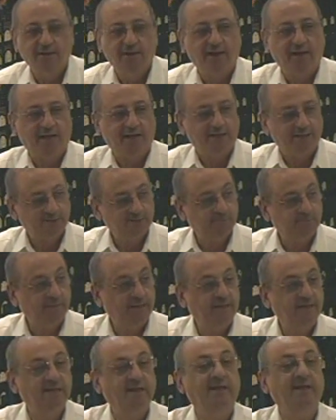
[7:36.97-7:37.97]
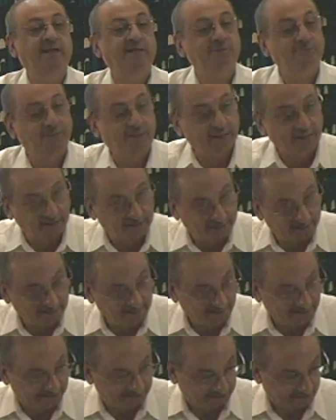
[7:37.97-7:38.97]
I'll explain and explain
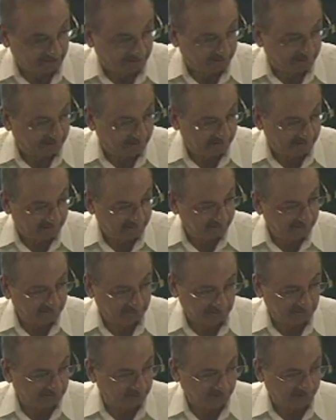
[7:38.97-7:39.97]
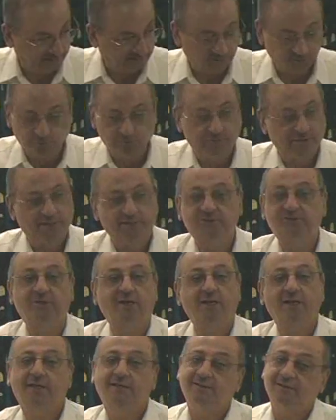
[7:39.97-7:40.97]
again, inshallah, and you will,
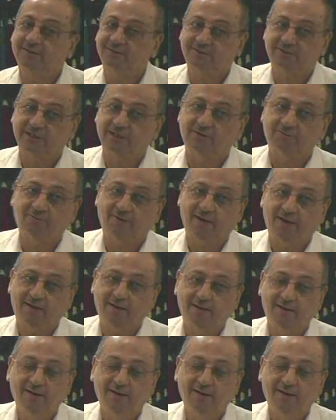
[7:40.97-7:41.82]
inshallah, understand well.